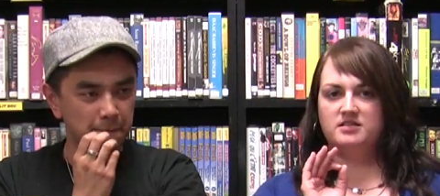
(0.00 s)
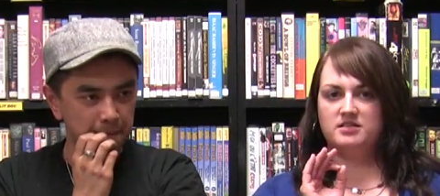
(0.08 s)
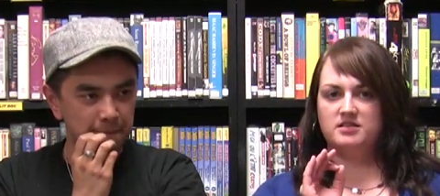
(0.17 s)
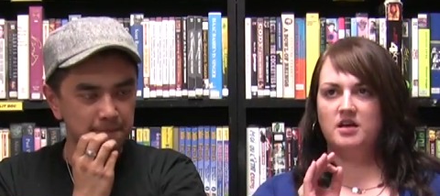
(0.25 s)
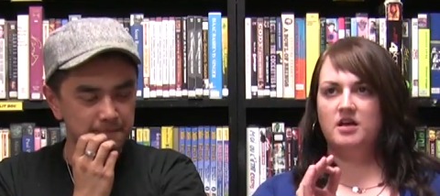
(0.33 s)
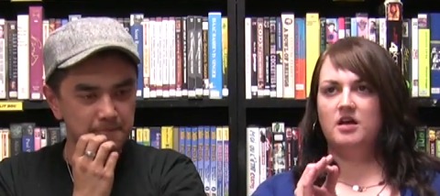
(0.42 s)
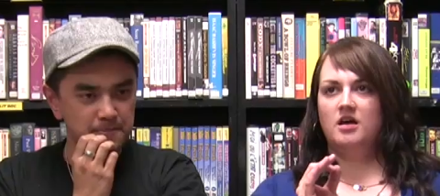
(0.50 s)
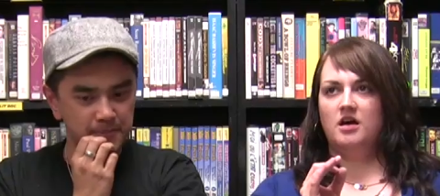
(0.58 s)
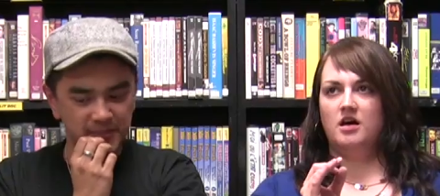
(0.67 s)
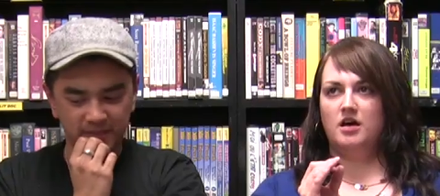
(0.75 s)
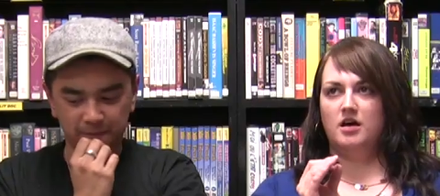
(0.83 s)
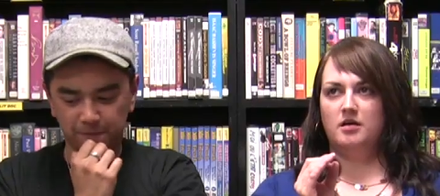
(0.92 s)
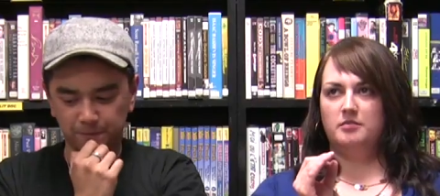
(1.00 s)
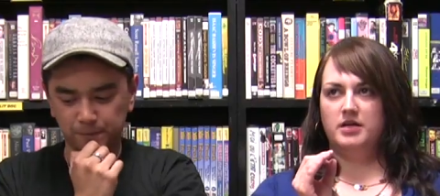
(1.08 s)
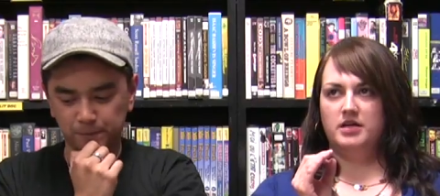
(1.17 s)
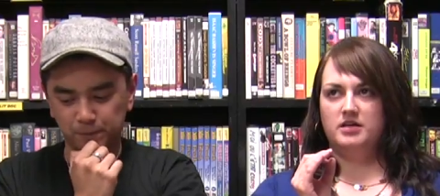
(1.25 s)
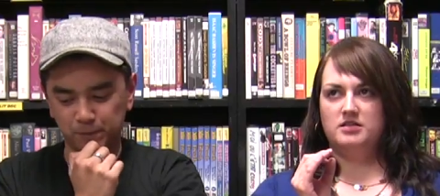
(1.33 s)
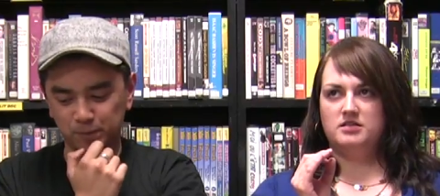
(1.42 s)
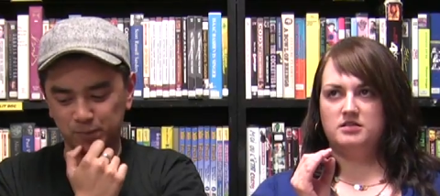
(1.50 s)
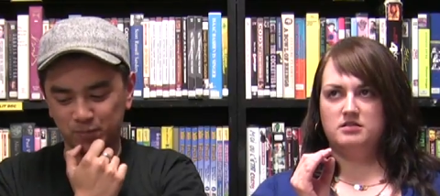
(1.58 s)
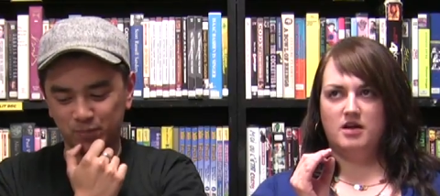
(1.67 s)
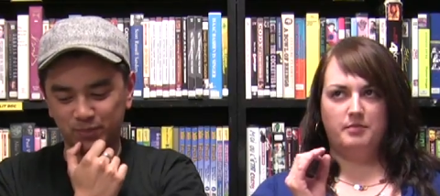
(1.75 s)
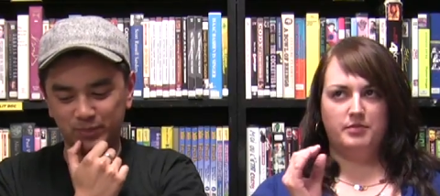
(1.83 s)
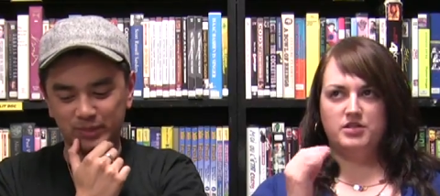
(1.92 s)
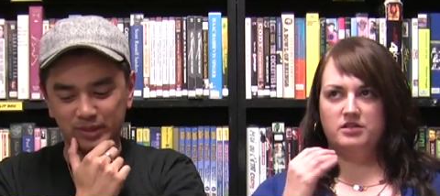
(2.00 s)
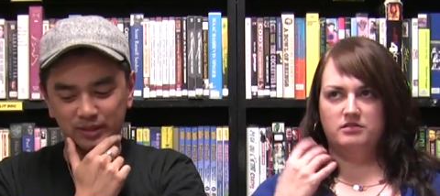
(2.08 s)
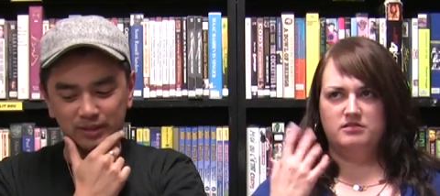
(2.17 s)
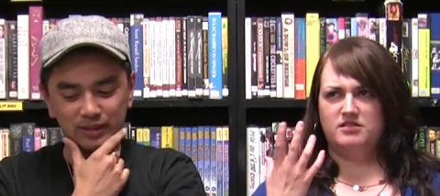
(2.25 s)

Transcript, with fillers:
Speaker 1: Mm-hmm. Um, it's not particular.